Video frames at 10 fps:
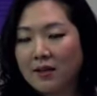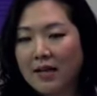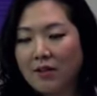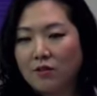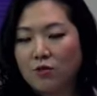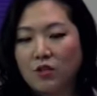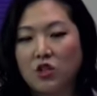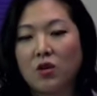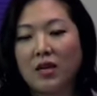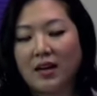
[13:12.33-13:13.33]
accounts,
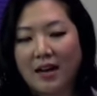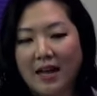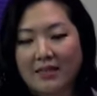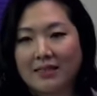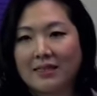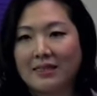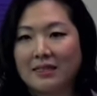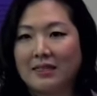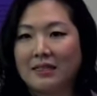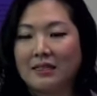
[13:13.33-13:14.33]
which you cannot access
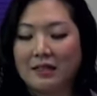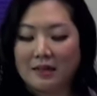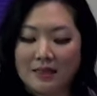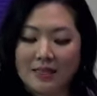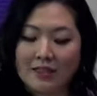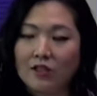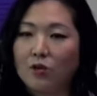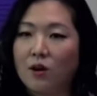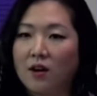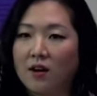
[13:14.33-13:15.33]
until unless
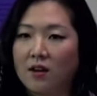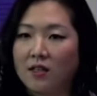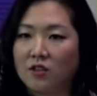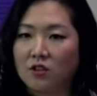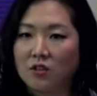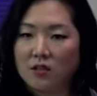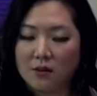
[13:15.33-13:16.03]
you are a certain